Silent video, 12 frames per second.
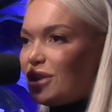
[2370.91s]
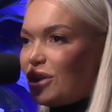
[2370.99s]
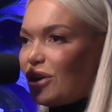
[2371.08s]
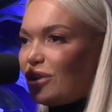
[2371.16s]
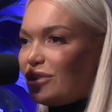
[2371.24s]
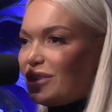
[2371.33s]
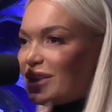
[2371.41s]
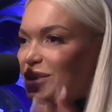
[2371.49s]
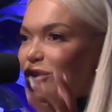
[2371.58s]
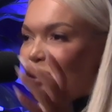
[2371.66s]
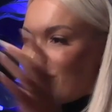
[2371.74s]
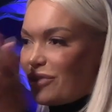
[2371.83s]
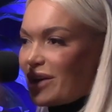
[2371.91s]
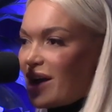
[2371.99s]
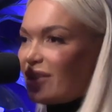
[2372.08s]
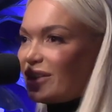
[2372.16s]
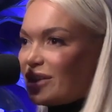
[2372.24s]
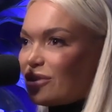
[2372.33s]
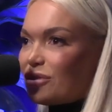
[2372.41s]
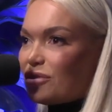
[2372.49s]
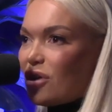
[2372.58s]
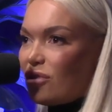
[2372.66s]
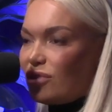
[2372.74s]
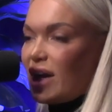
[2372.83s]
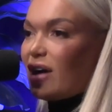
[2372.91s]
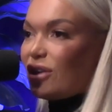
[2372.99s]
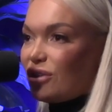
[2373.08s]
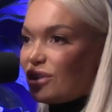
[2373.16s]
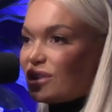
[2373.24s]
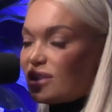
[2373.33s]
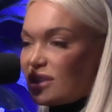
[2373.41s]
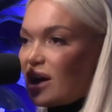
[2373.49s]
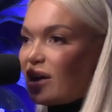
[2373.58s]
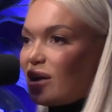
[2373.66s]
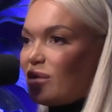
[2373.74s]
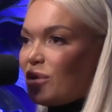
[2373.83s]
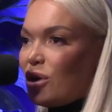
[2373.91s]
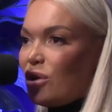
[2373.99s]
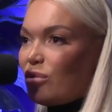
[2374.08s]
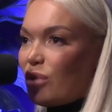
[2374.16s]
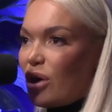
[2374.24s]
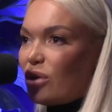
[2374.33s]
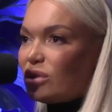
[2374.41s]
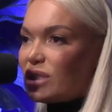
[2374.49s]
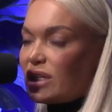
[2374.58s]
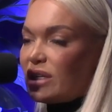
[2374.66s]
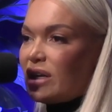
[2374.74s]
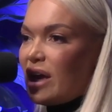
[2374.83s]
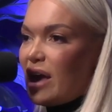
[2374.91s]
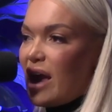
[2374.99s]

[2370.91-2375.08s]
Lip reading: You know, that's not the reality of now. You're in a startup world, and